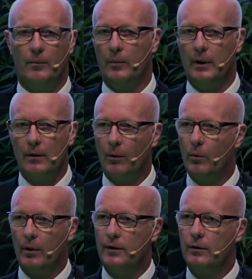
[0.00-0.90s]
We don't
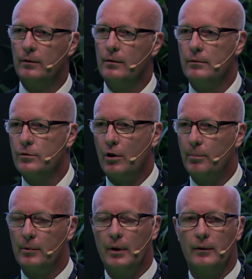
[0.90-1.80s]
want you to
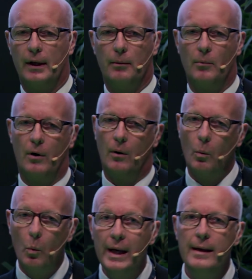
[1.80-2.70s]
shop around anymore.
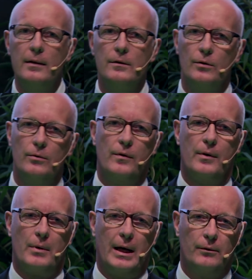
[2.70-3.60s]
We do
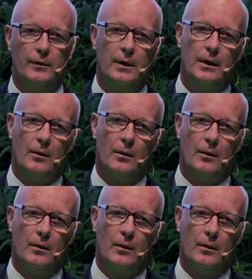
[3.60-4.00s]
the round.